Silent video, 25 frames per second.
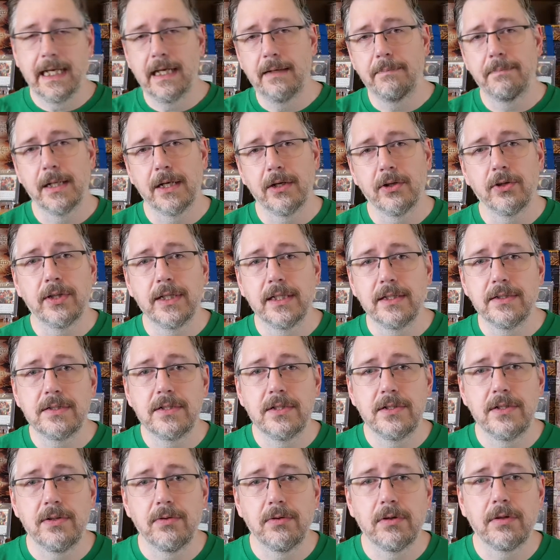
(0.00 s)
better things to
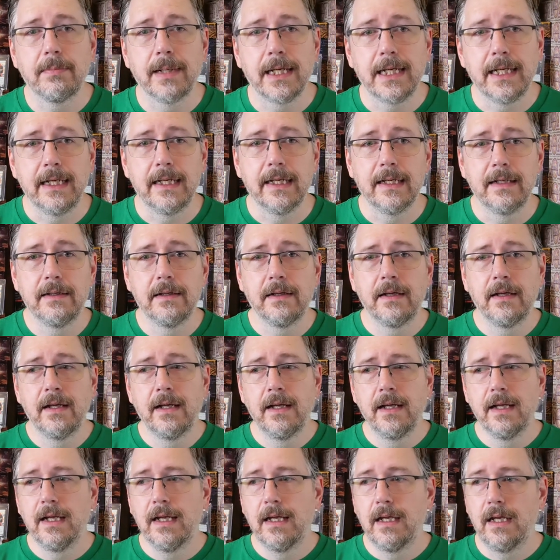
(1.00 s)
do with my hand.
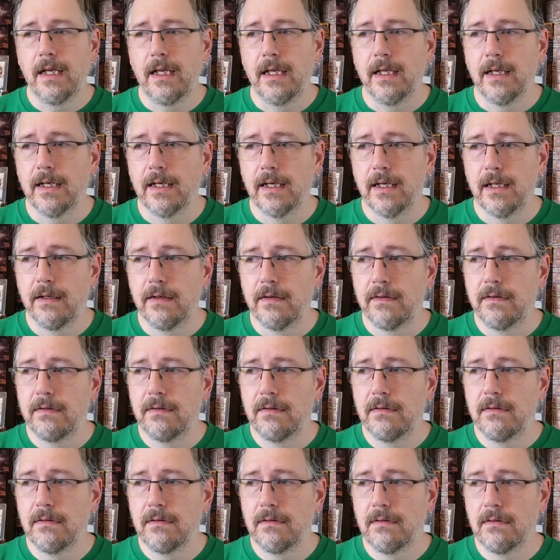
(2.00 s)
And
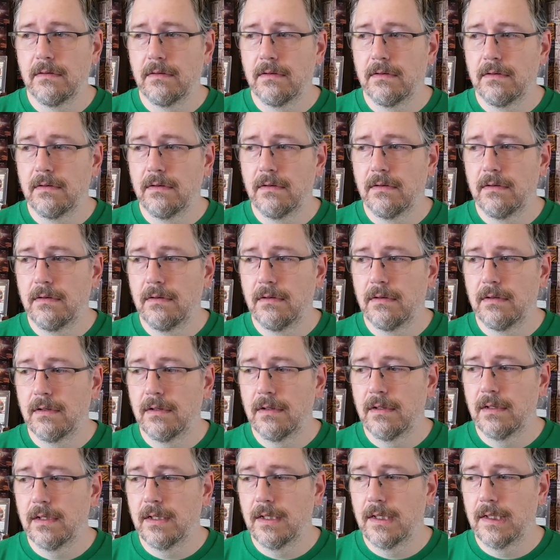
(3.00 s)

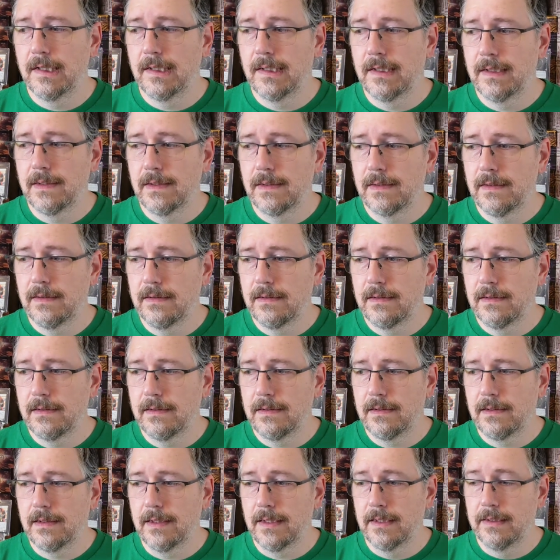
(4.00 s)
I
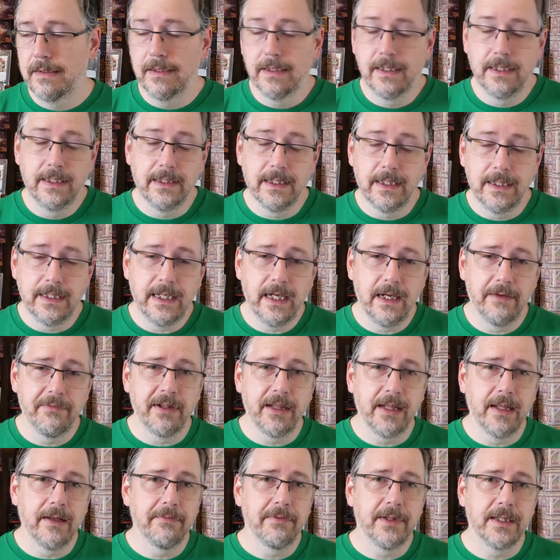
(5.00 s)
like having
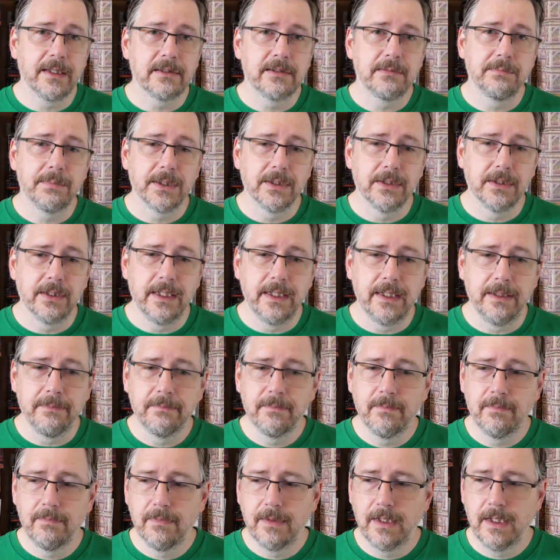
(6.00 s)
that flexibility,
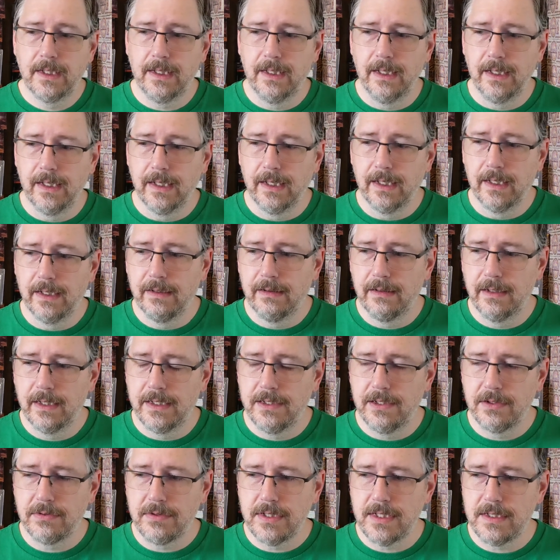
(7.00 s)
and I
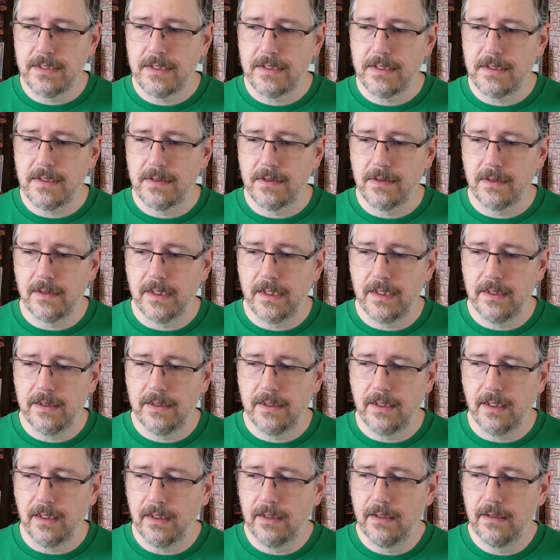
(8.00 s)
don't necessarily
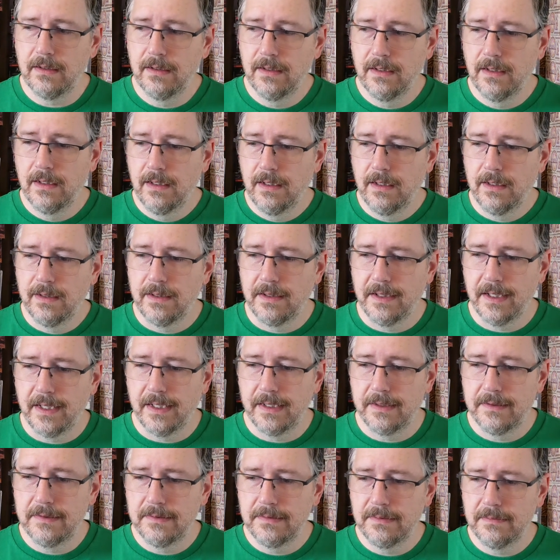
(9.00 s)
think
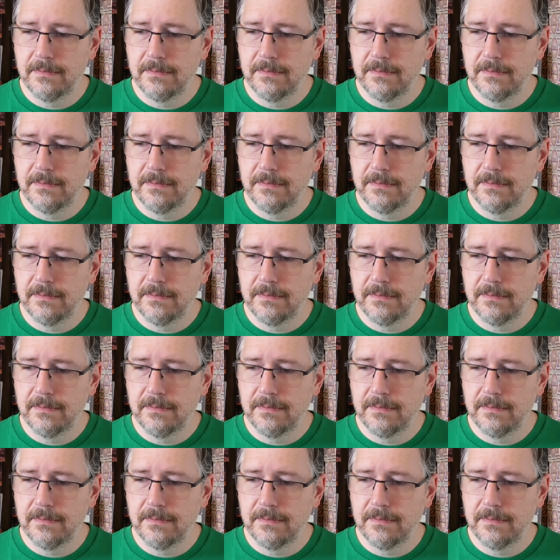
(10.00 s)
that